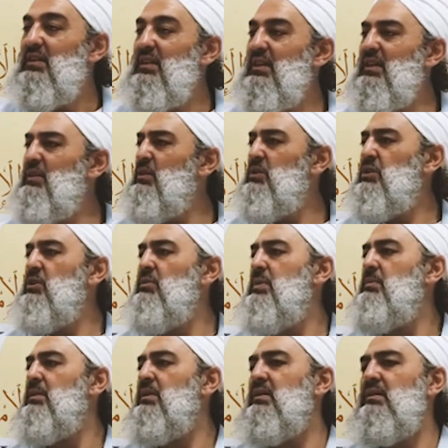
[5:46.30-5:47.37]
Yeah, who can
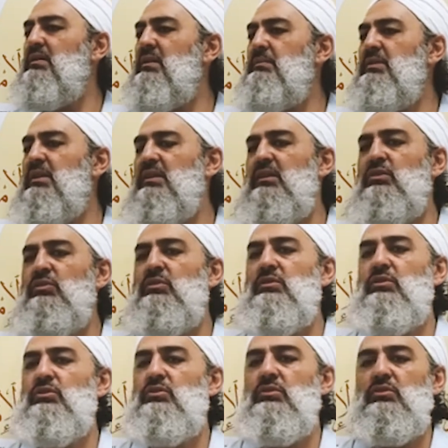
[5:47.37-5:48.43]
remember the
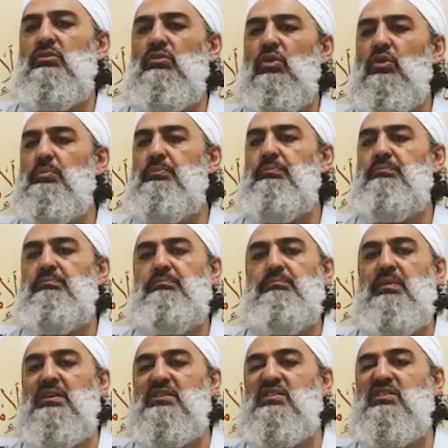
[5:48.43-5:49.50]
New York
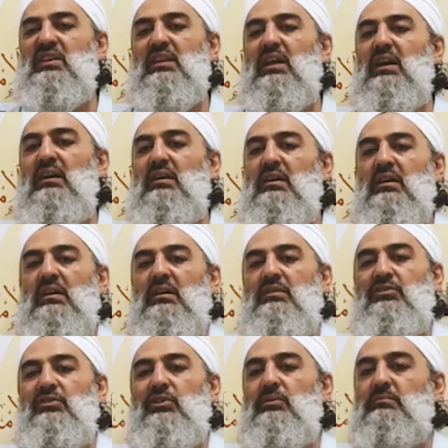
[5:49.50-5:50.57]
bestseller
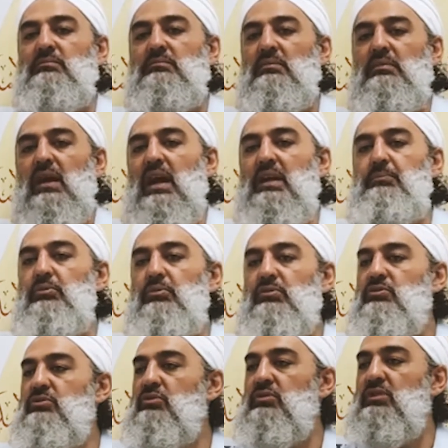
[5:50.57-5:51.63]
from April
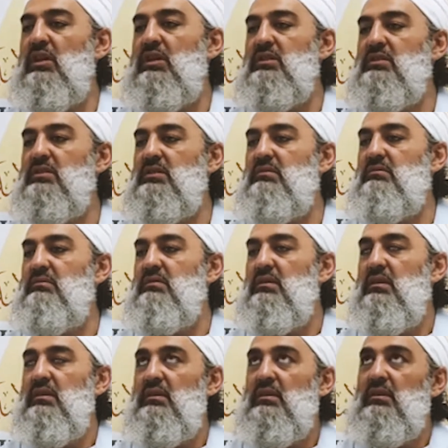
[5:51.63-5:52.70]

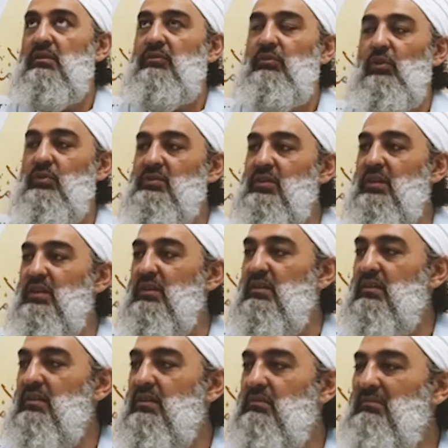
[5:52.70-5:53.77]
2014?
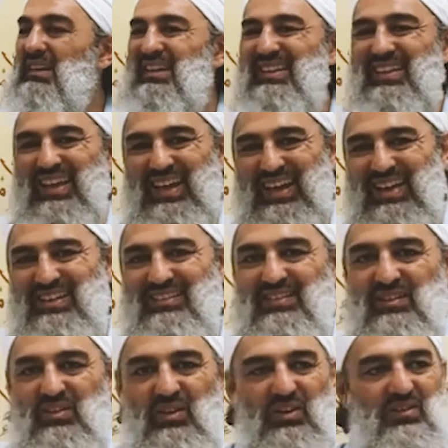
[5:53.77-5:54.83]

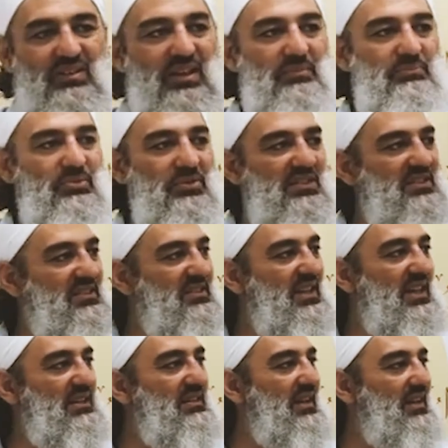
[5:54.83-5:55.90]
It's gone, that book. It's
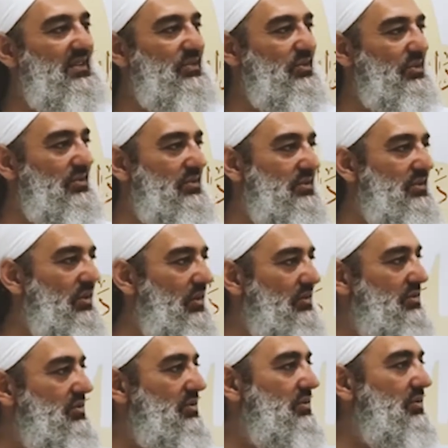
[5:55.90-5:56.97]
dead, and its author's gone
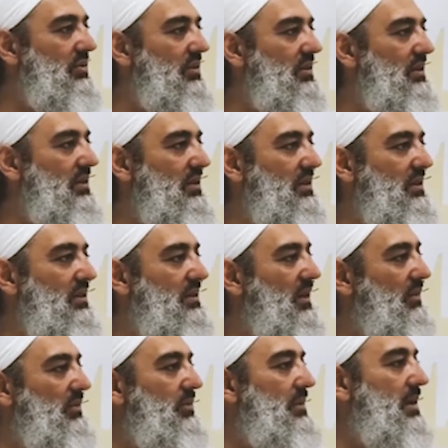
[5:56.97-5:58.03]
too. No
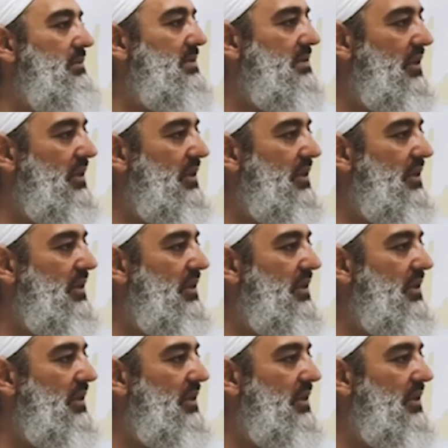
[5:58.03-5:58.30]
one remembers